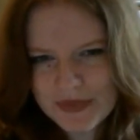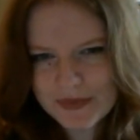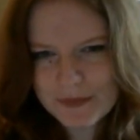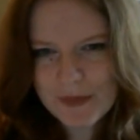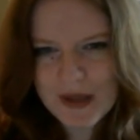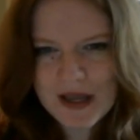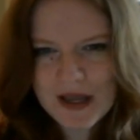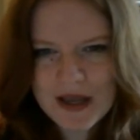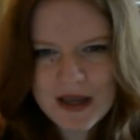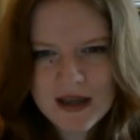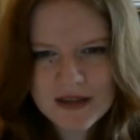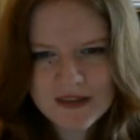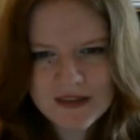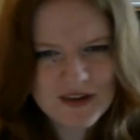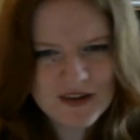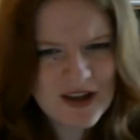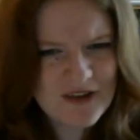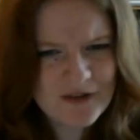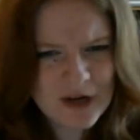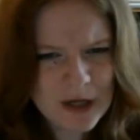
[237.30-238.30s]
But they're
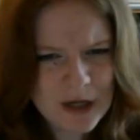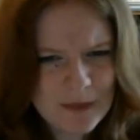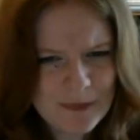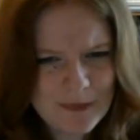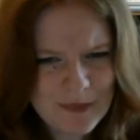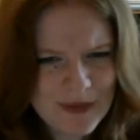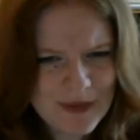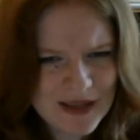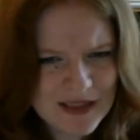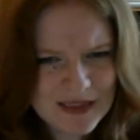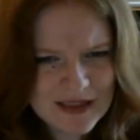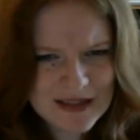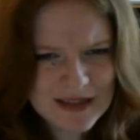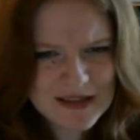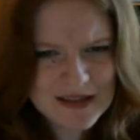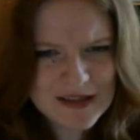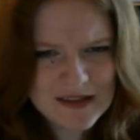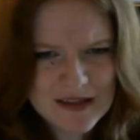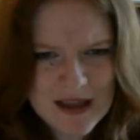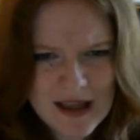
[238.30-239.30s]
not very big things
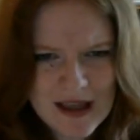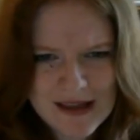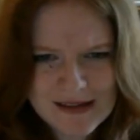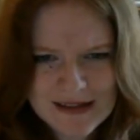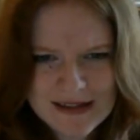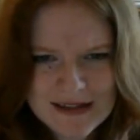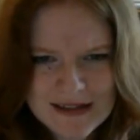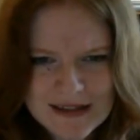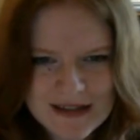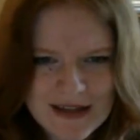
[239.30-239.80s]
on the island,